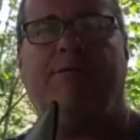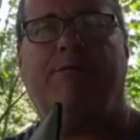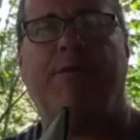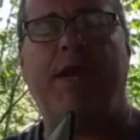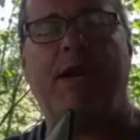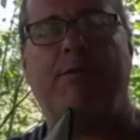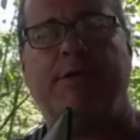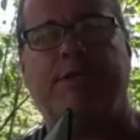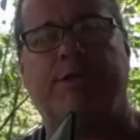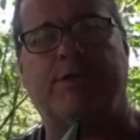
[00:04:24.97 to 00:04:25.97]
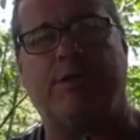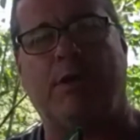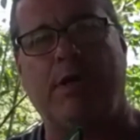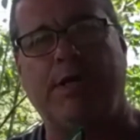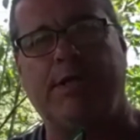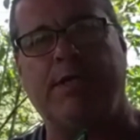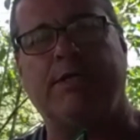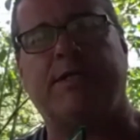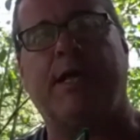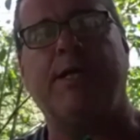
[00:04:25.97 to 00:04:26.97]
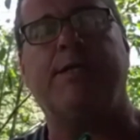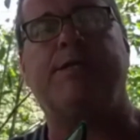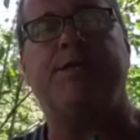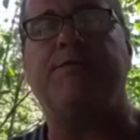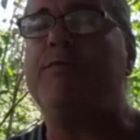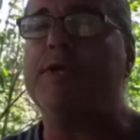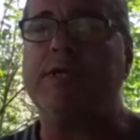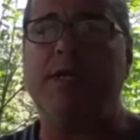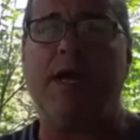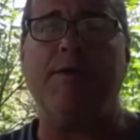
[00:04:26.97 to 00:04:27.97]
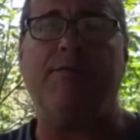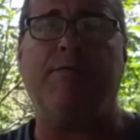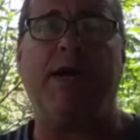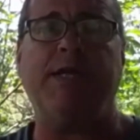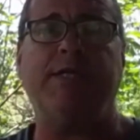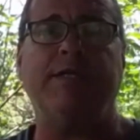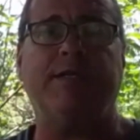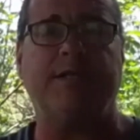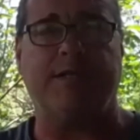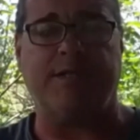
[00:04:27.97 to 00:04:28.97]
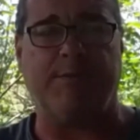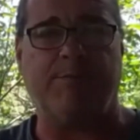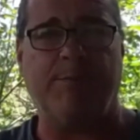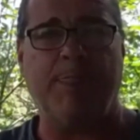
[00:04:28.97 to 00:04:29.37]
very solid and scientific knife fighting system.